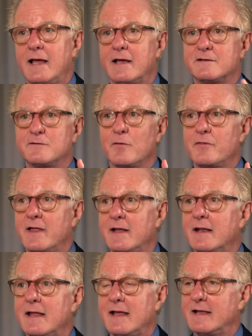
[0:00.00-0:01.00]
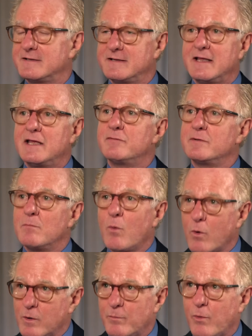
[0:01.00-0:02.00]
And so then it's even
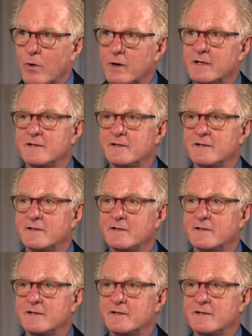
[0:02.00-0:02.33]
more important.